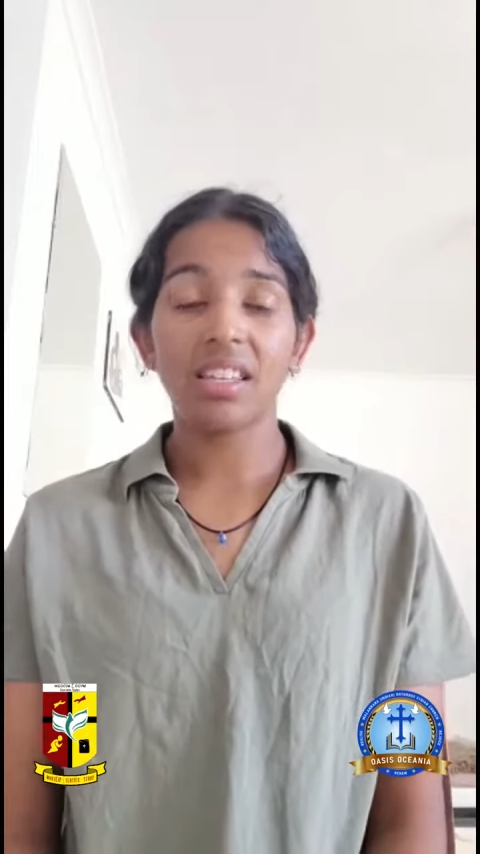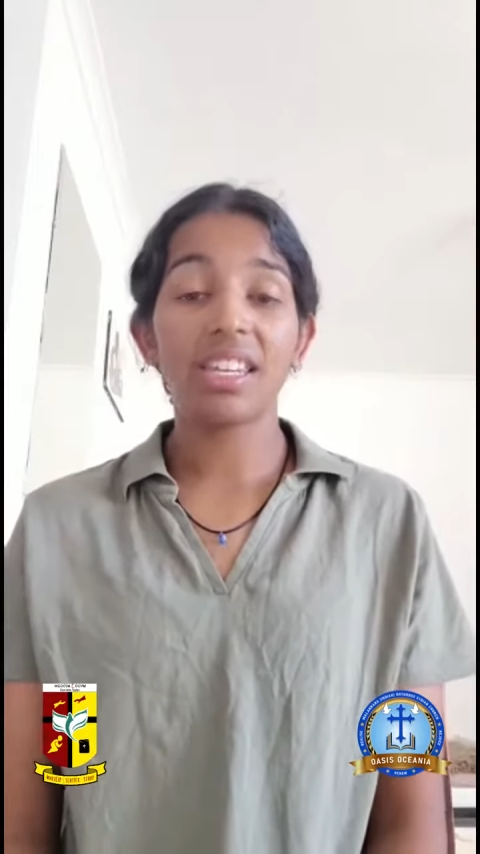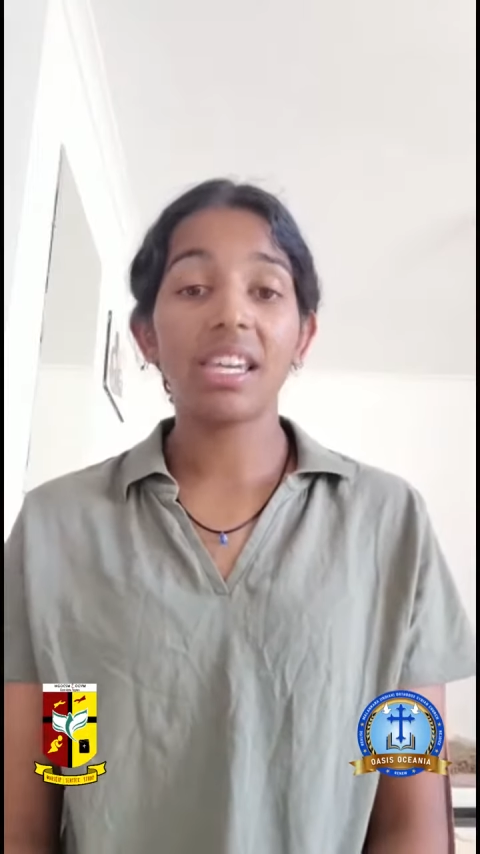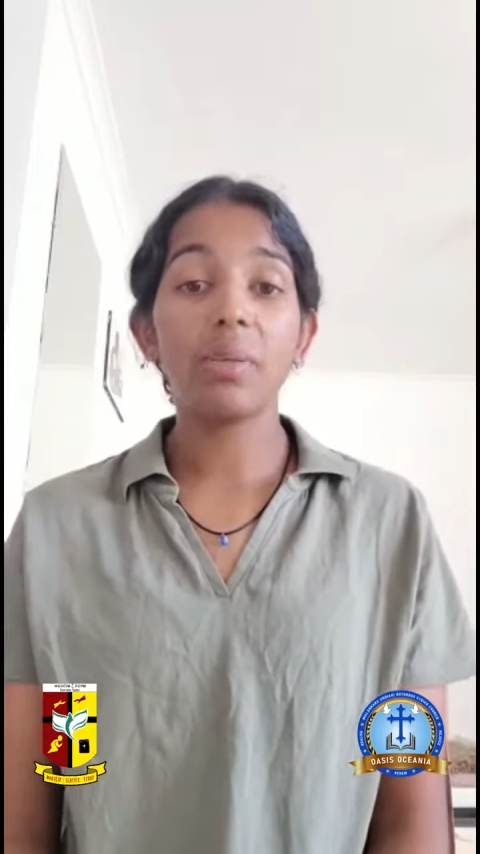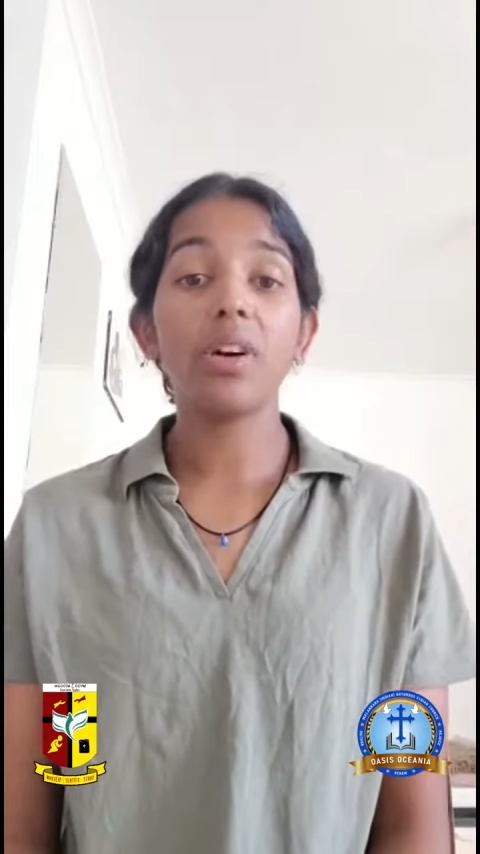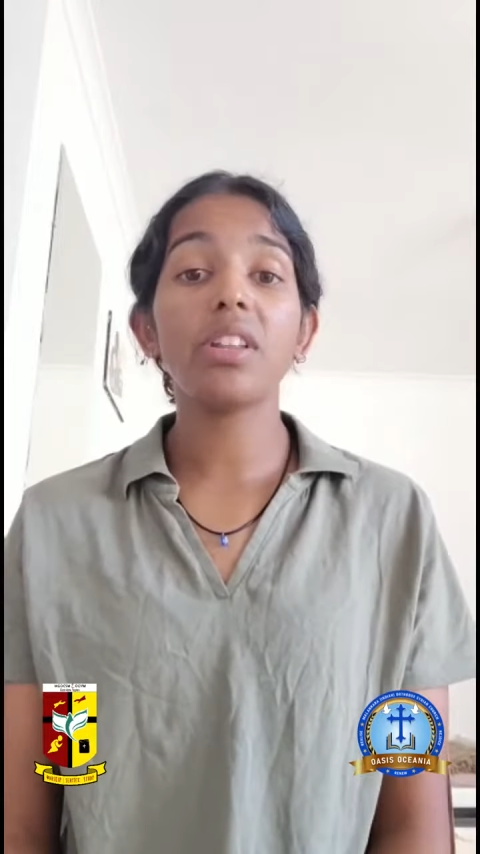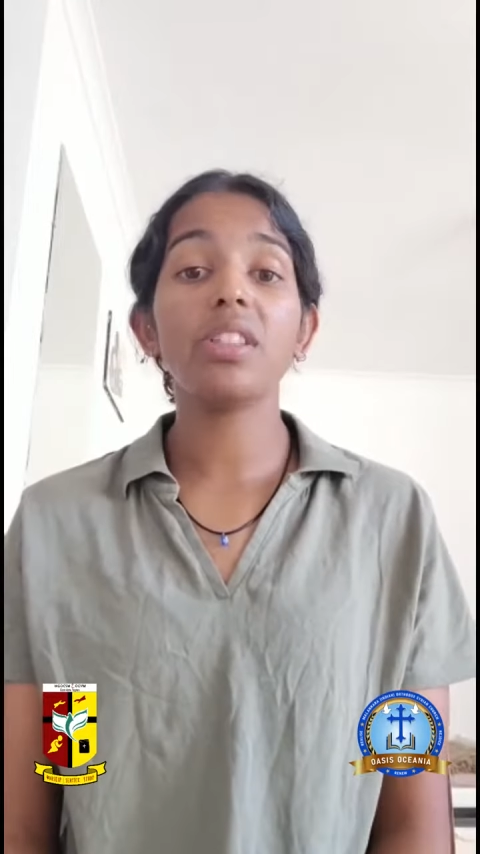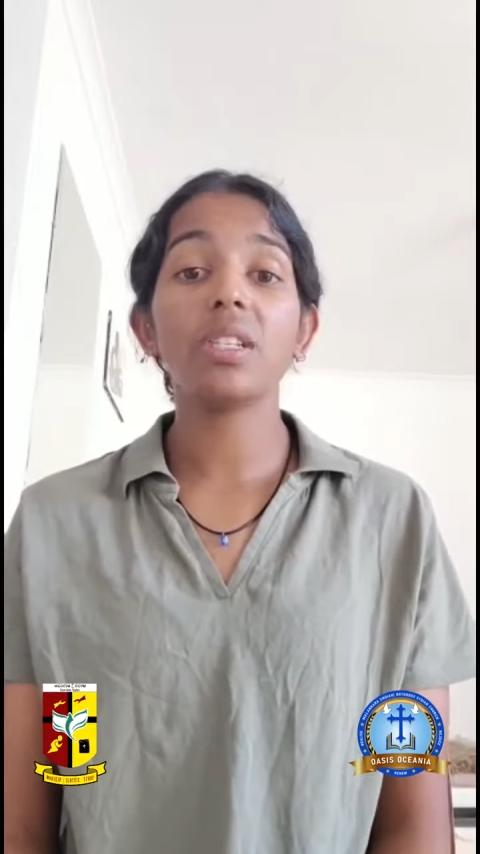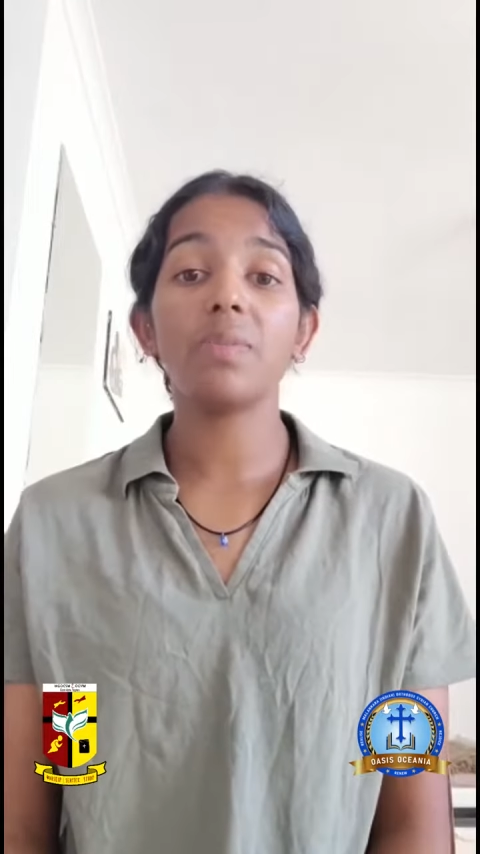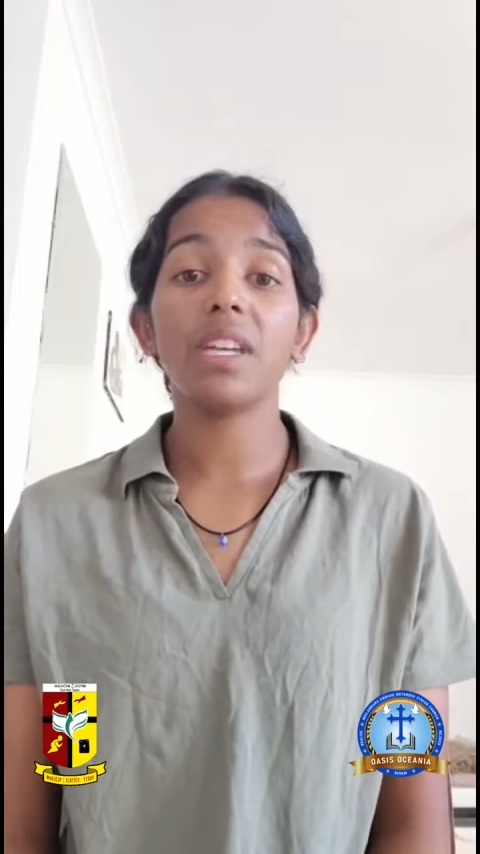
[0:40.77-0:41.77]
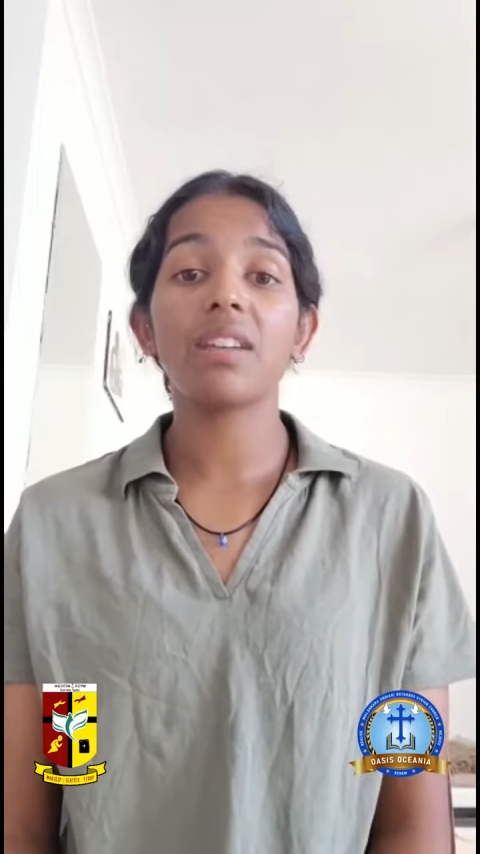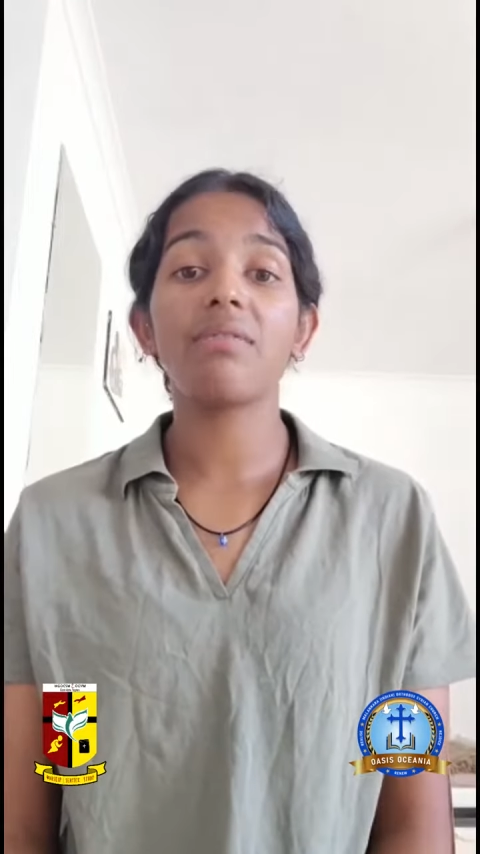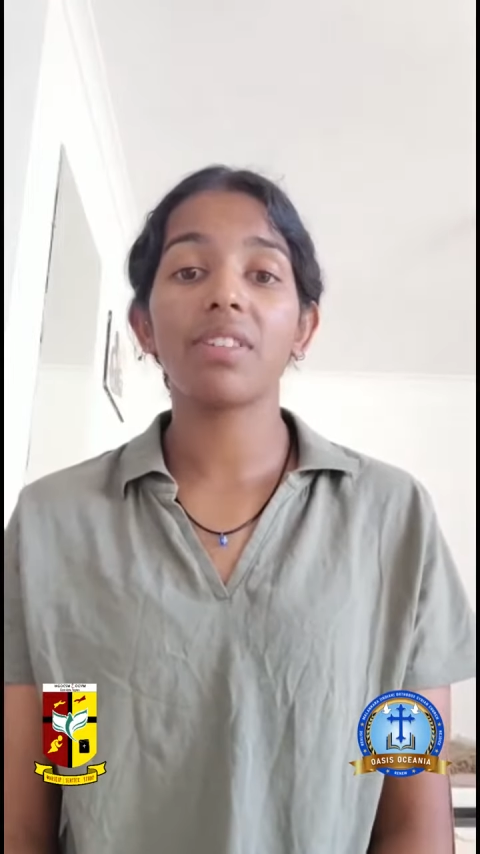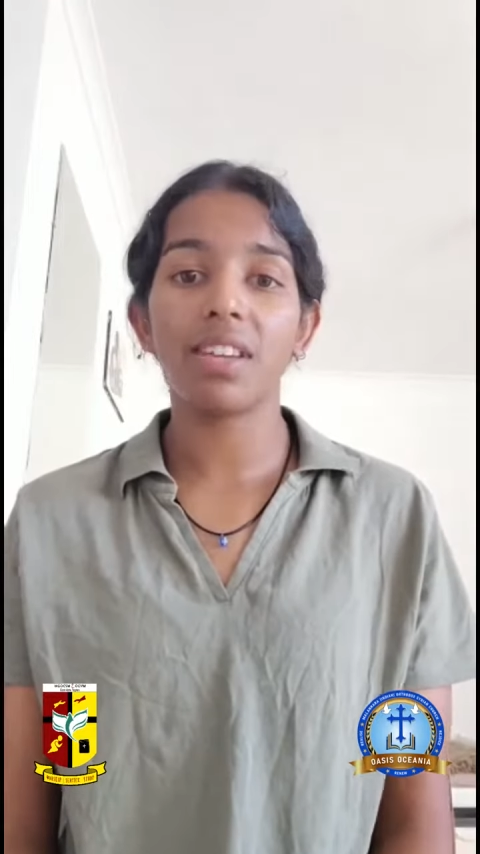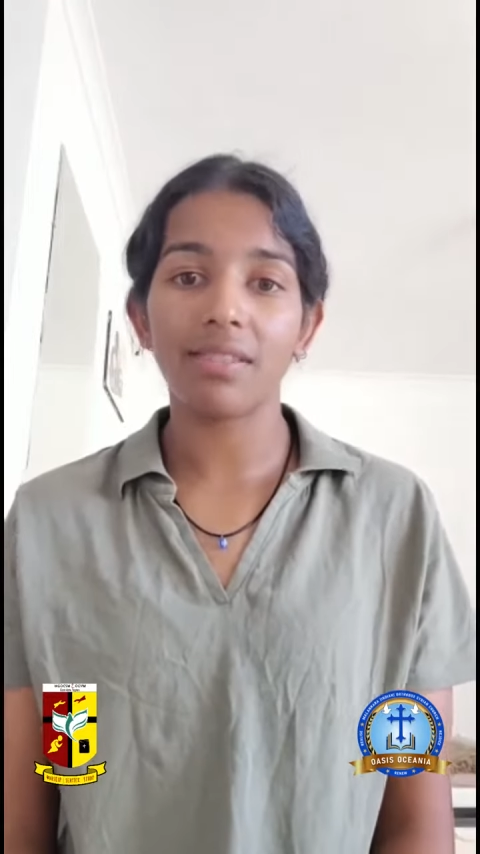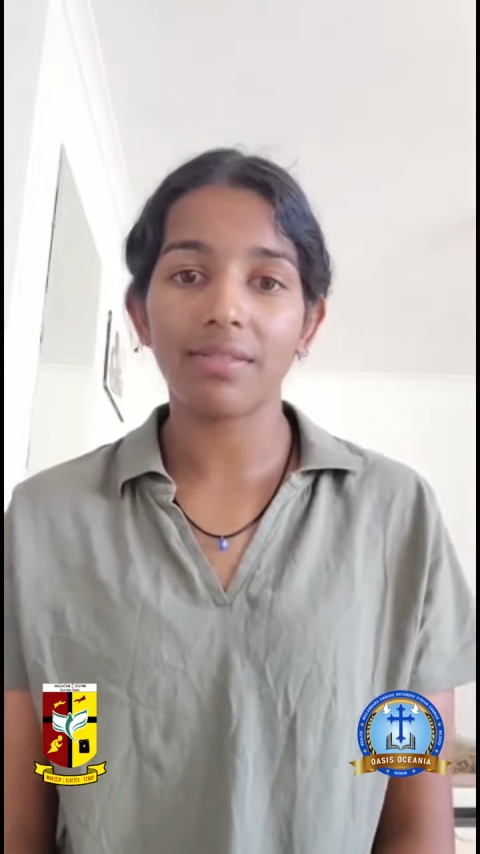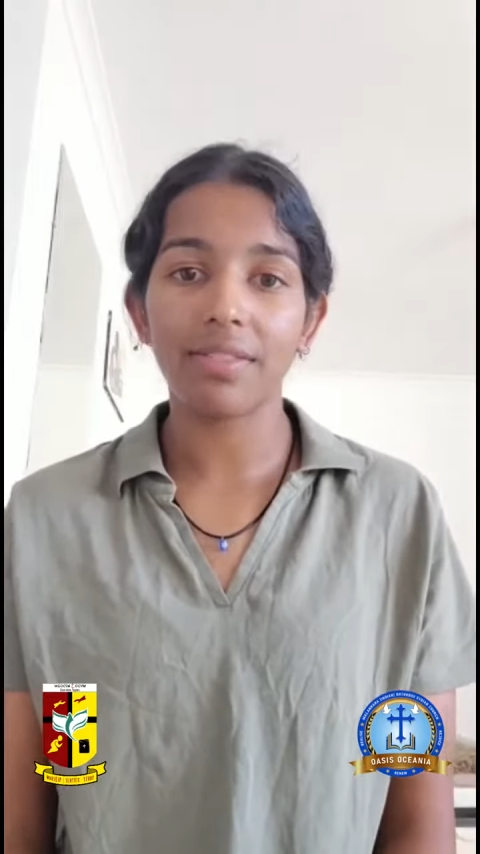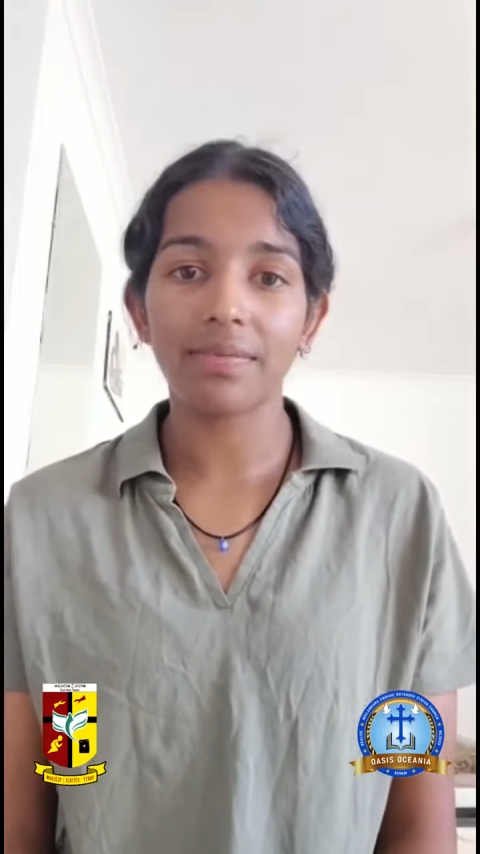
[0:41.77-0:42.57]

The key word in this being forgive.